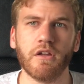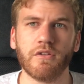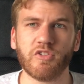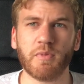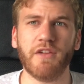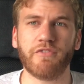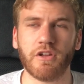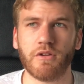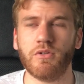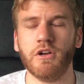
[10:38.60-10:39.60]
Split
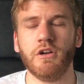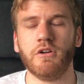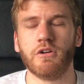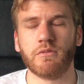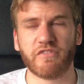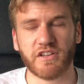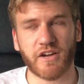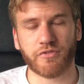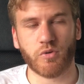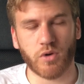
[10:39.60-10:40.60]
view, we've had
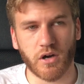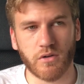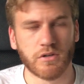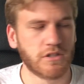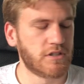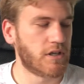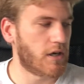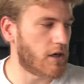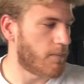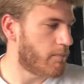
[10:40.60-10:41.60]
that for a while,
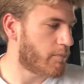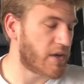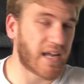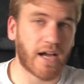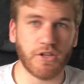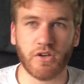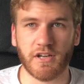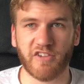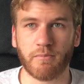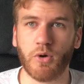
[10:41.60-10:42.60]
but now you can
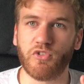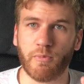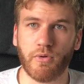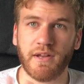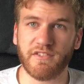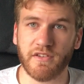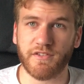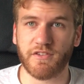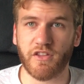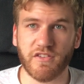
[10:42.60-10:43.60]
have multiple
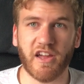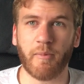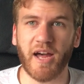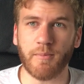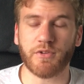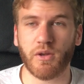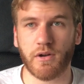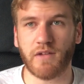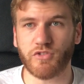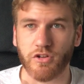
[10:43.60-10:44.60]
instances of the same app. So you want
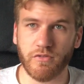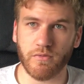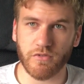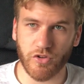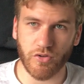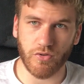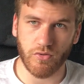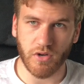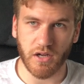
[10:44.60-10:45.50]
to have two